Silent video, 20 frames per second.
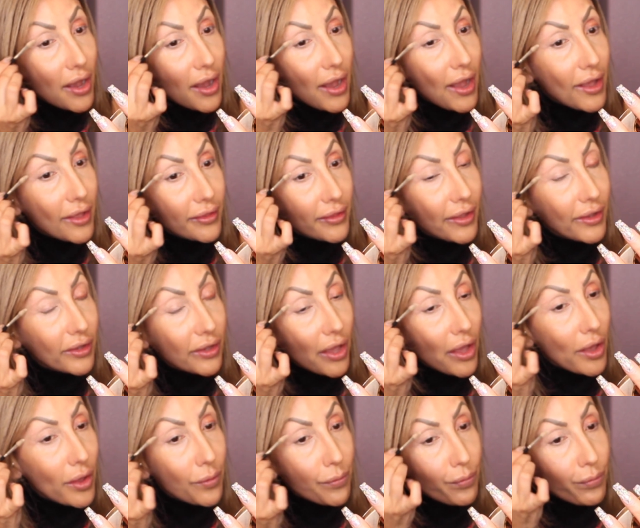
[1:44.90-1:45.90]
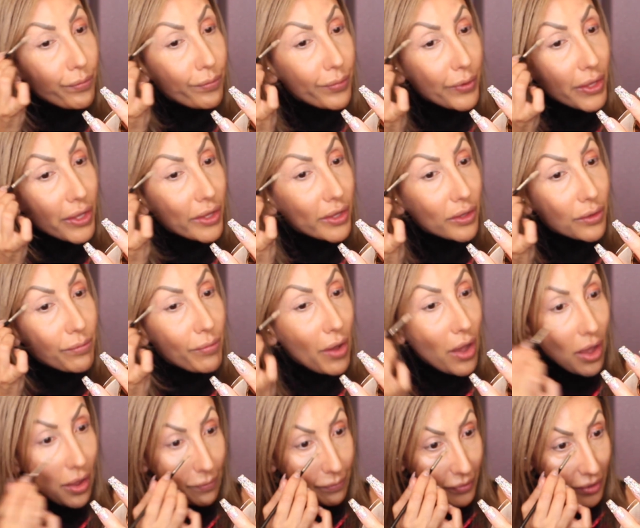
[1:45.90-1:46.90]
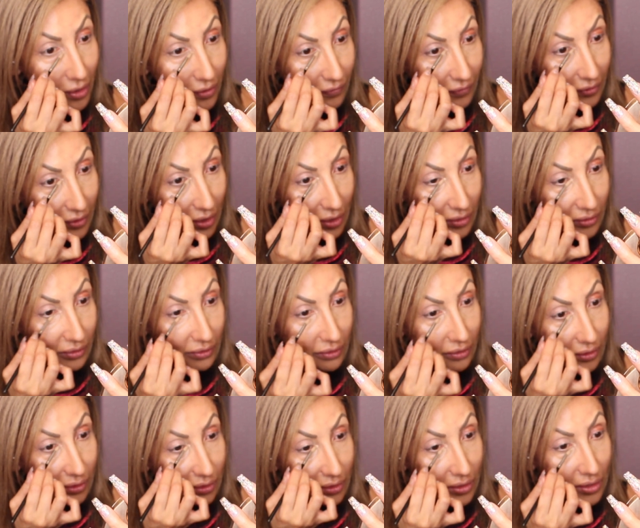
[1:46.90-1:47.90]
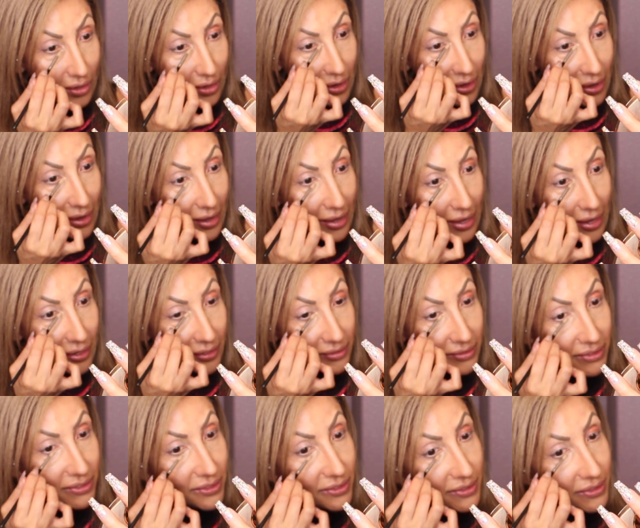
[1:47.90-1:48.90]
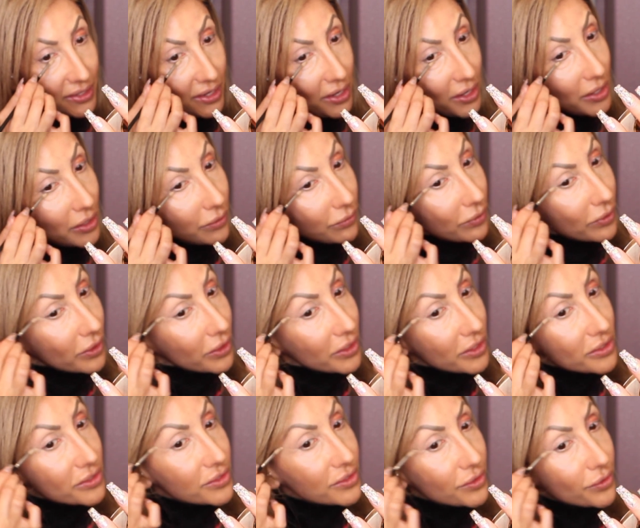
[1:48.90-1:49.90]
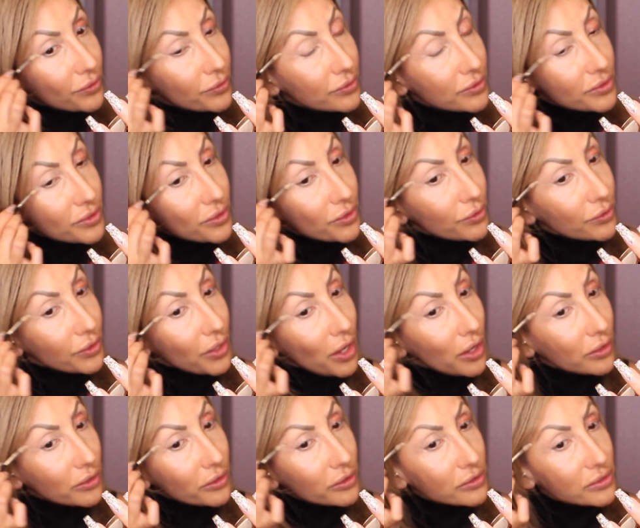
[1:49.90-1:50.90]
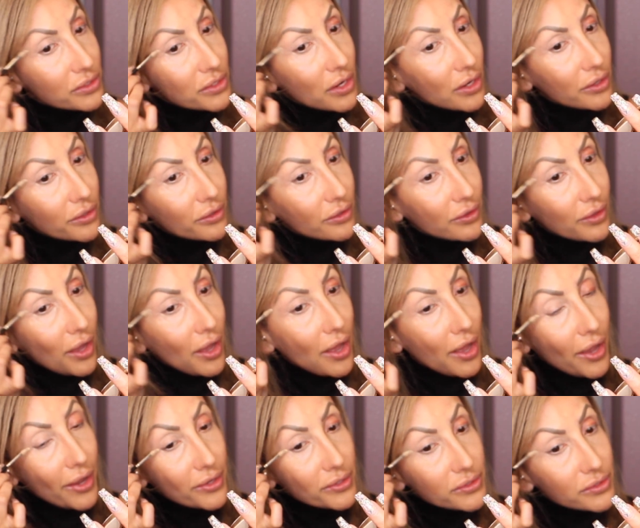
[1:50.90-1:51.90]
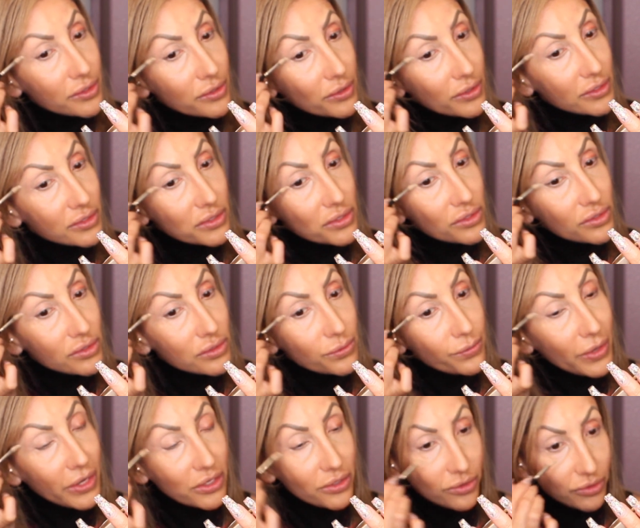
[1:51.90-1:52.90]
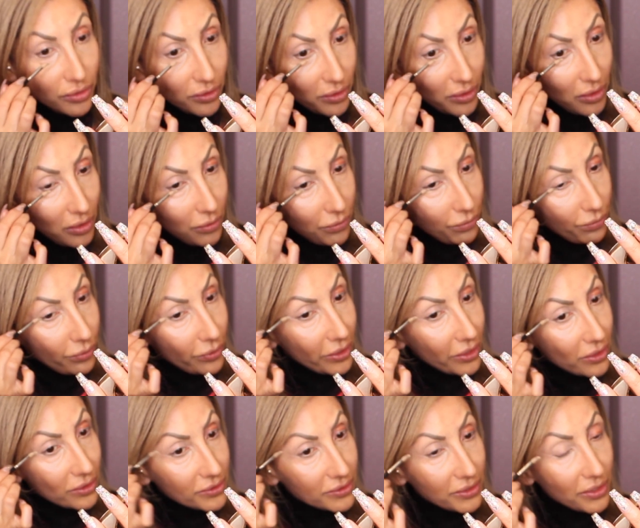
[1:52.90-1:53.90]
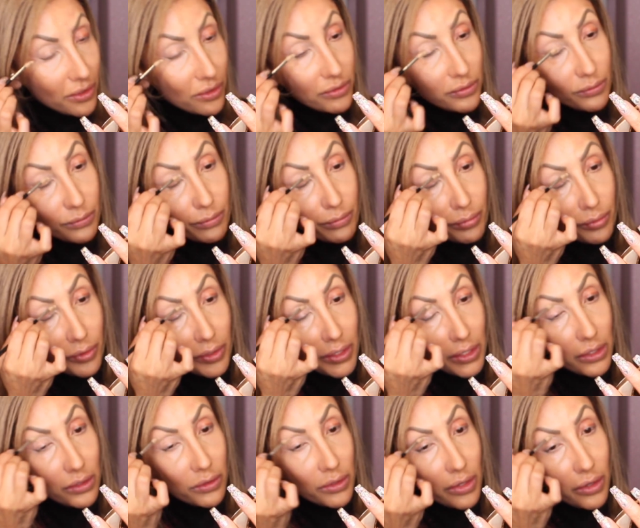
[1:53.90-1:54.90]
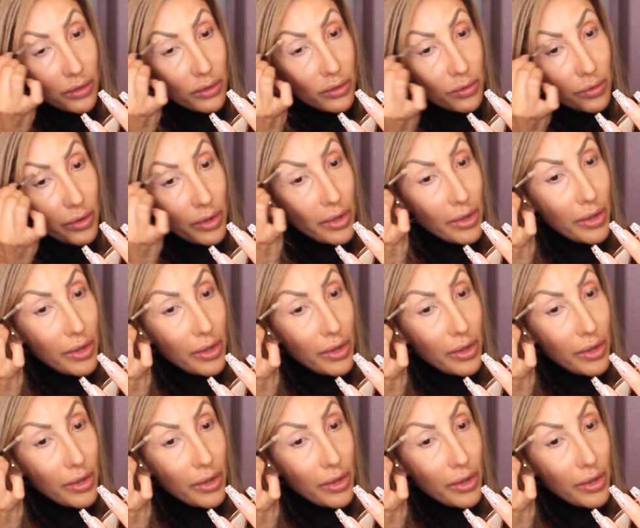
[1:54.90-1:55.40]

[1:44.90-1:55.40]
I like a big pop of color. And today we're going to do two colors under the eye, so let's just make sure to bring it down pretty low.